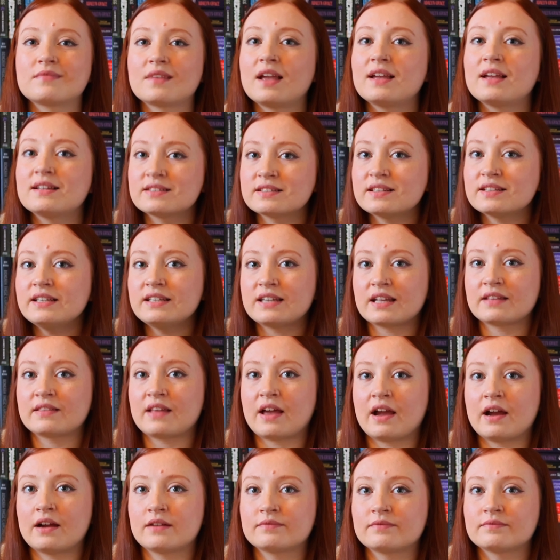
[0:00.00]
it's leading
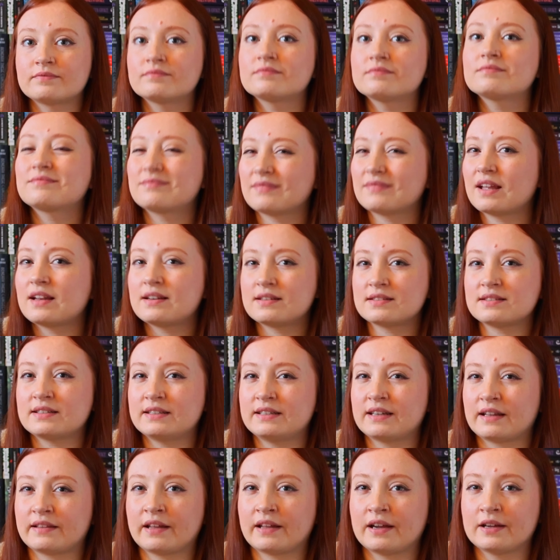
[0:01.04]
there. It's
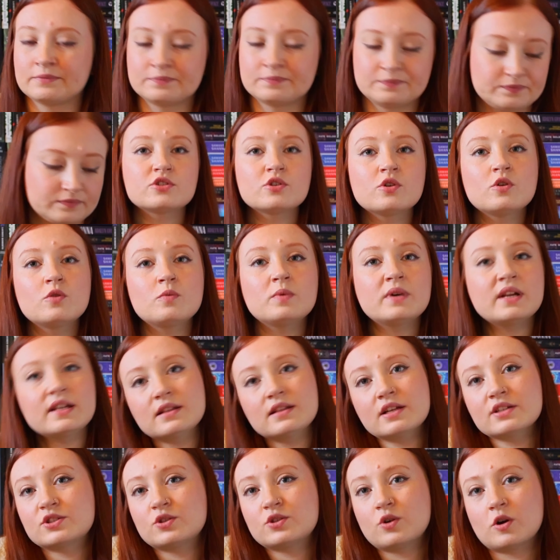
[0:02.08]
leading there. So what I'd
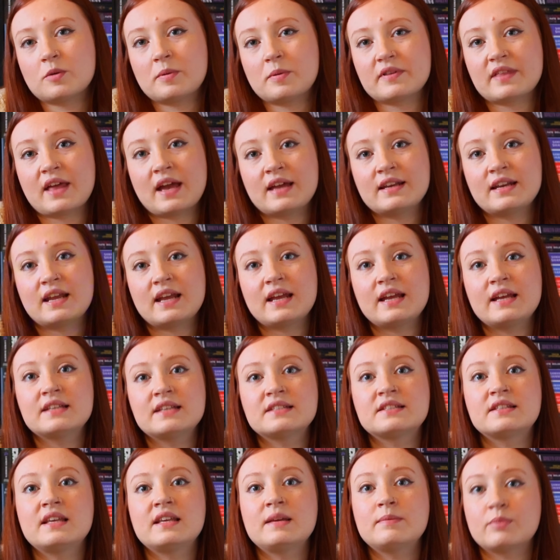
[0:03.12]
like to talk about then
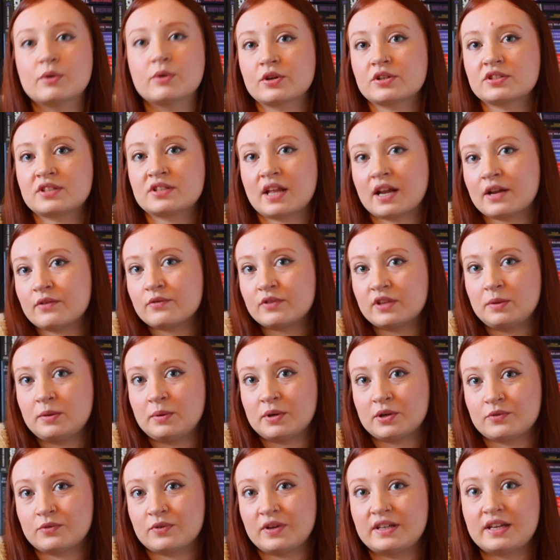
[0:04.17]
is the books that I really
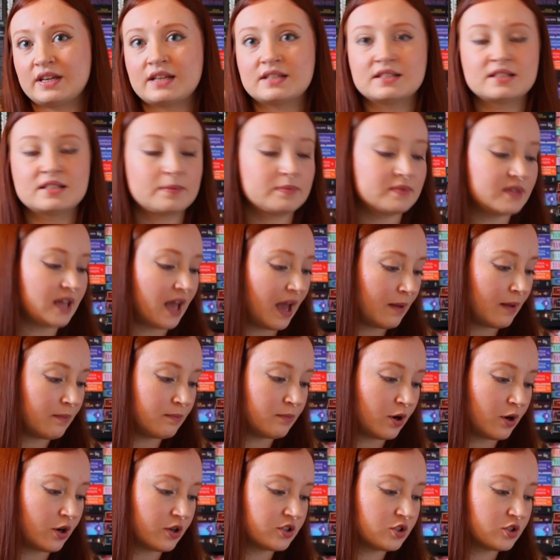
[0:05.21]
want to read in
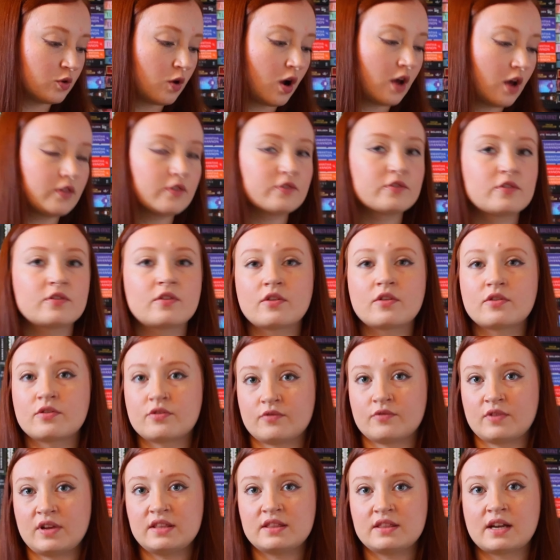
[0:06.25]
September. So other than the
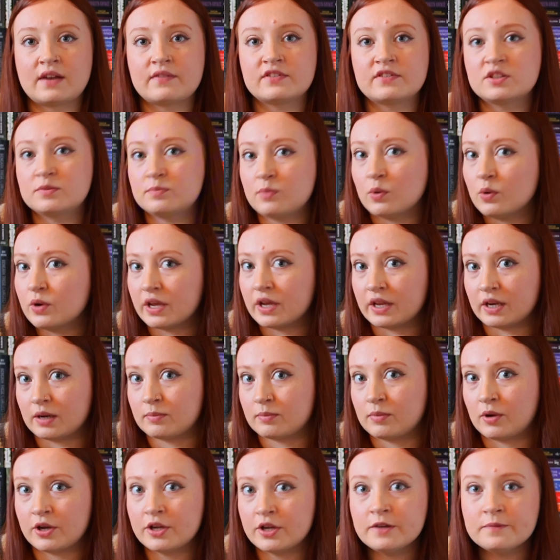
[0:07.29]
3 that I've spoken
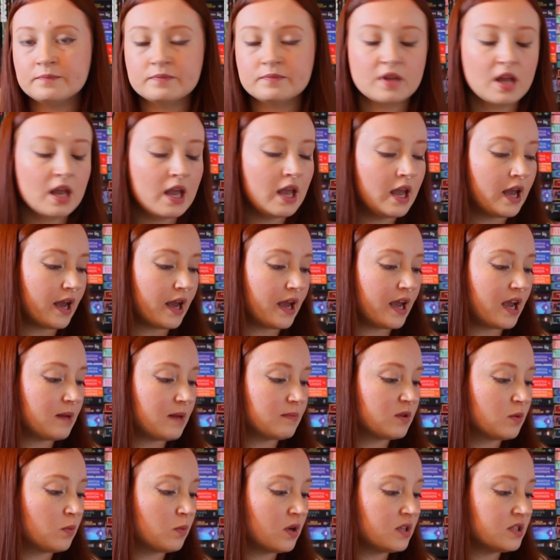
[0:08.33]
about,
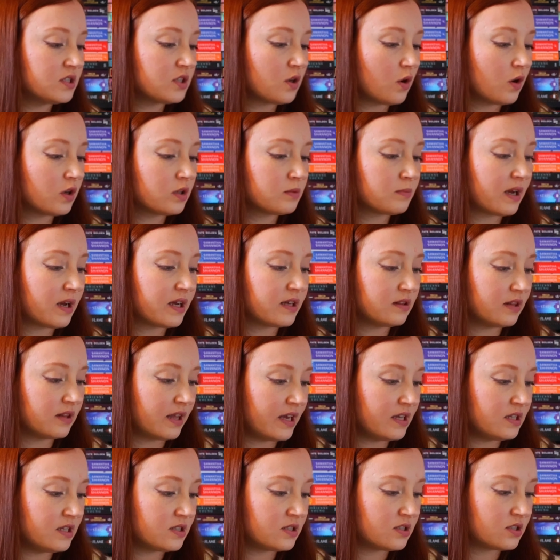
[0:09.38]
the ones on my
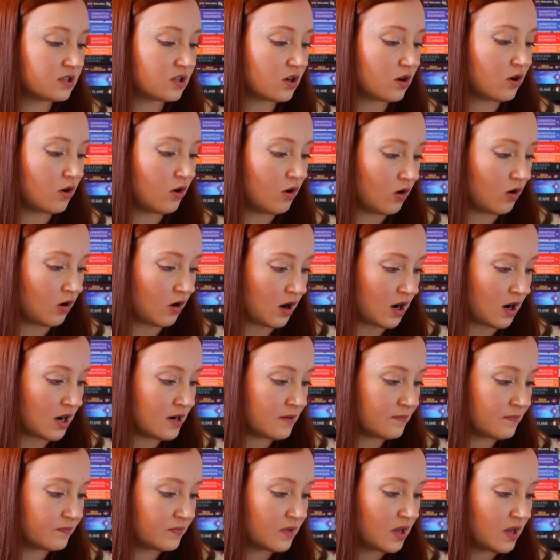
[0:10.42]
list are